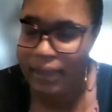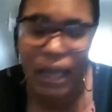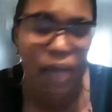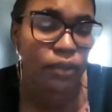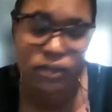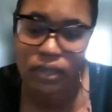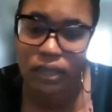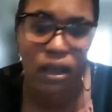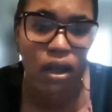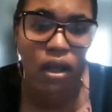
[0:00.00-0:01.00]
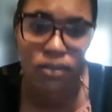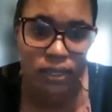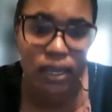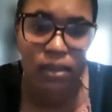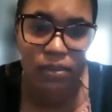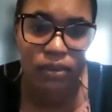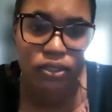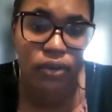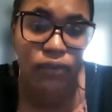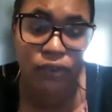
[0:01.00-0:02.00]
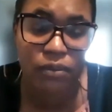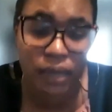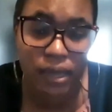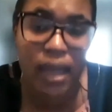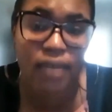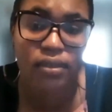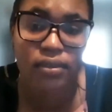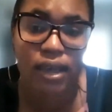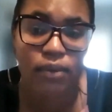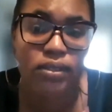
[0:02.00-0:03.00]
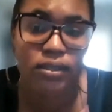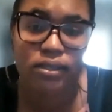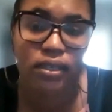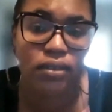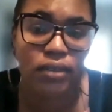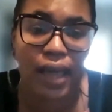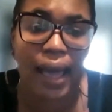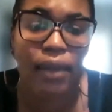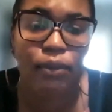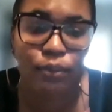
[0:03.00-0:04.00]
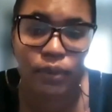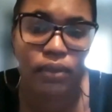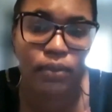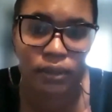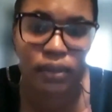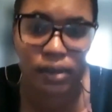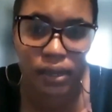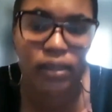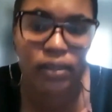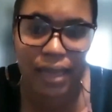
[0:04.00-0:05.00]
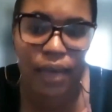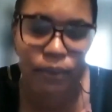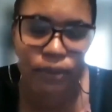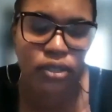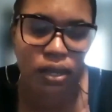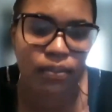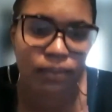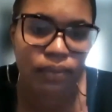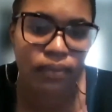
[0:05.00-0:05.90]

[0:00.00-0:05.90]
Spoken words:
I'm using it all the time. So for me, I think that was a skill that I really, really needed that workshop.